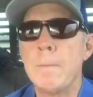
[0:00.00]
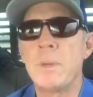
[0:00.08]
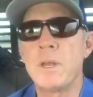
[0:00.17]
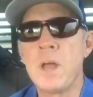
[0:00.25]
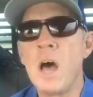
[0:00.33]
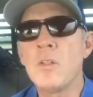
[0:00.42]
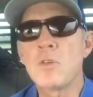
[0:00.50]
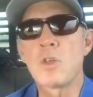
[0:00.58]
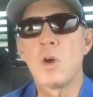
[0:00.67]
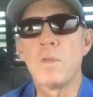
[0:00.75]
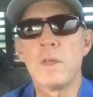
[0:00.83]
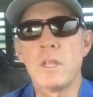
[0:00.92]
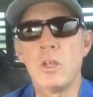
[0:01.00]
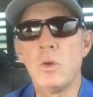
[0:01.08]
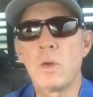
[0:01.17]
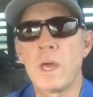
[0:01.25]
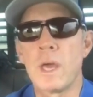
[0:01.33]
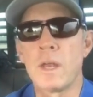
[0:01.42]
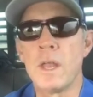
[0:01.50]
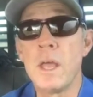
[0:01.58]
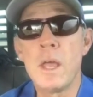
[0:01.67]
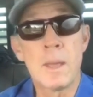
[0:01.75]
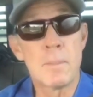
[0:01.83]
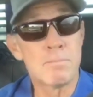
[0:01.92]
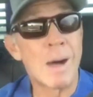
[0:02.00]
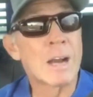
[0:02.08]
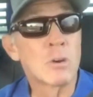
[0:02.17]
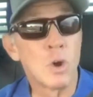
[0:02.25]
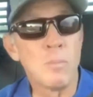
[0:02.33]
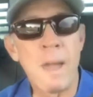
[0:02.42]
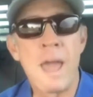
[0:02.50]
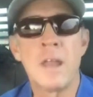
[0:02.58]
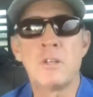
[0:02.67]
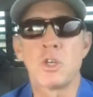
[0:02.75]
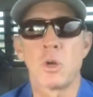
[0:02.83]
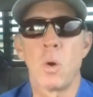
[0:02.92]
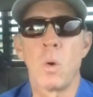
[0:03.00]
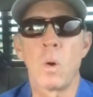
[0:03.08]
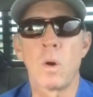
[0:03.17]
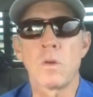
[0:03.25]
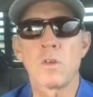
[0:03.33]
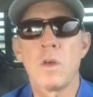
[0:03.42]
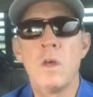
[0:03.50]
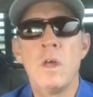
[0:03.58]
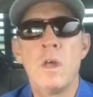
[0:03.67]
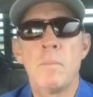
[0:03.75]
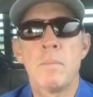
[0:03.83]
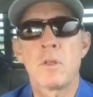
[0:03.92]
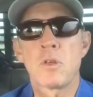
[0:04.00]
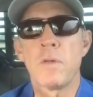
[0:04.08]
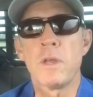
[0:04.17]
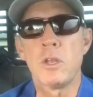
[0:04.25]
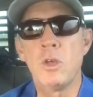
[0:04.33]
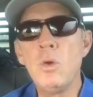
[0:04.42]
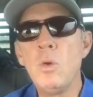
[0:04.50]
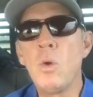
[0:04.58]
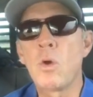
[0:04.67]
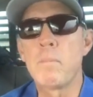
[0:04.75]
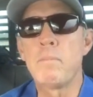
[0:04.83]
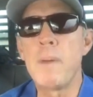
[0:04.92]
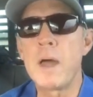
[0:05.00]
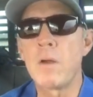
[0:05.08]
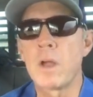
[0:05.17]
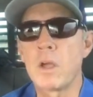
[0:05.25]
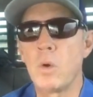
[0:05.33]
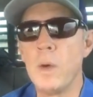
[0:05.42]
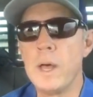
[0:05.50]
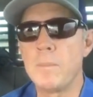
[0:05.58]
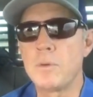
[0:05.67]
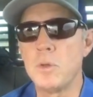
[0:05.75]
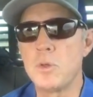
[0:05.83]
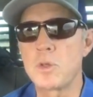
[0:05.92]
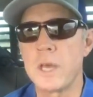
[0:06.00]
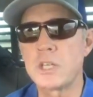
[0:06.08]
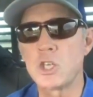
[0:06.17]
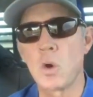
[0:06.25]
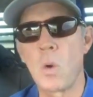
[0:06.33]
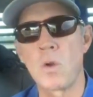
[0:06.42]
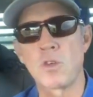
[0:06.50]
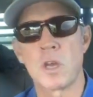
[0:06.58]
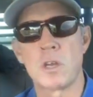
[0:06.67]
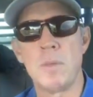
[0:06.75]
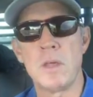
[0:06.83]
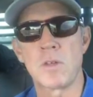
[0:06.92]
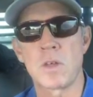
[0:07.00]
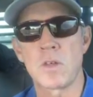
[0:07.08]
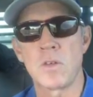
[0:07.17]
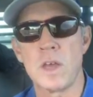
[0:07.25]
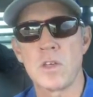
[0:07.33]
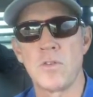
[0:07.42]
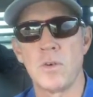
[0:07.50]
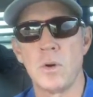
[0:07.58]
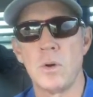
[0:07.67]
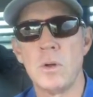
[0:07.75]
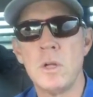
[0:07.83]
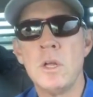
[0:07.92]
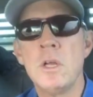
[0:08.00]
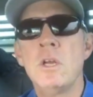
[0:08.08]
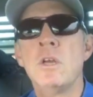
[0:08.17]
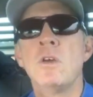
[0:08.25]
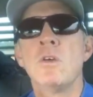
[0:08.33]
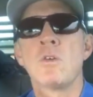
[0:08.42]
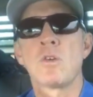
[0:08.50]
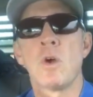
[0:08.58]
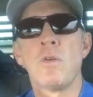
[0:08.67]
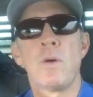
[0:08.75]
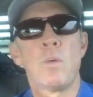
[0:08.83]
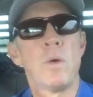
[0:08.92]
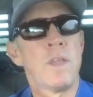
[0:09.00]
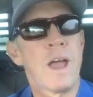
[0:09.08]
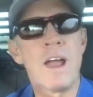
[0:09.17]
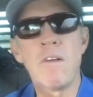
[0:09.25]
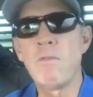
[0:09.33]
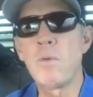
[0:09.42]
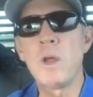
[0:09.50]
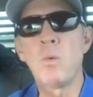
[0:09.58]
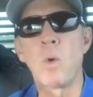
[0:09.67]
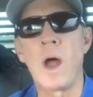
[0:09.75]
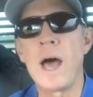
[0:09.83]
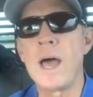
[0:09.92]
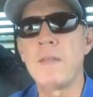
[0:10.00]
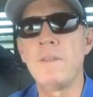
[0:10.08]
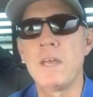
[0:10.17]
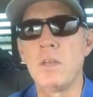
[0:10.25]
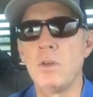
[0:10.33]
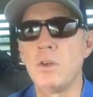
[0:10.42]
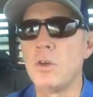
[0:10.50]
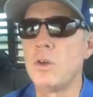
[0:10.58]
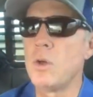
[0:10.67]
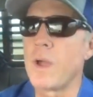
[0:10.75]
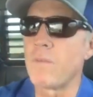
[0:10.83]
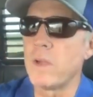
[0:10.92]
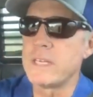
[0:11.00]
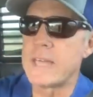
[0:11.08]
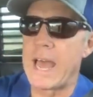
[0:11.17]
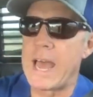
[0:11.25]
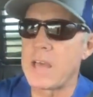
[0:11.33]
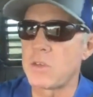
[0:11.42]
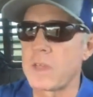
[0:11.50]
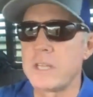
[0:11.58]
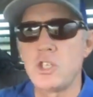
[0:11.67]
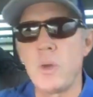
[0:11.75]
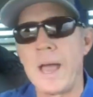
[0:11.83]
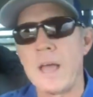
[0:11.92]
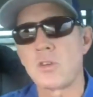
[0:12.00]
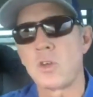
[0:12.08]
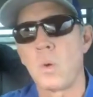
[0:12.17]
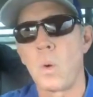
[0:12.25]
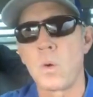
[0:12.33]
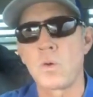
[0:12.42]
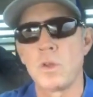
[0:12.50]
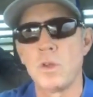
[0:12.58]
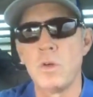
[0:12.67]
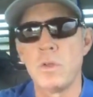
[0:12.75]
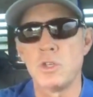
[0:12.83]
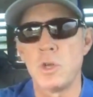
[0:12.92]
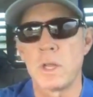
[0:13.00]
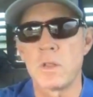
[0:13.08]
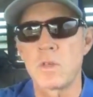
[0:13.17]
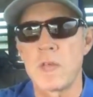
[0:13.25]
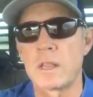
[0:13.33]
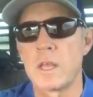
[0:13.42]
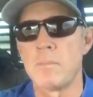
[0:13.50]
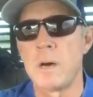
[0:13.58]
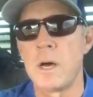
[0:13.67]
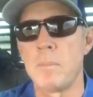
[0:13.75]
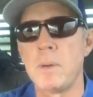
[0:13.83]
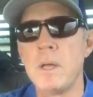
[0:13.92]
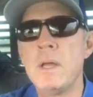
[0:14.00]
But not so that you can micromanage your horse, but so that you are better equipped to set your horse up to be successful, so that with every ride that you do, every task that you ask your horse to do, that you can set them up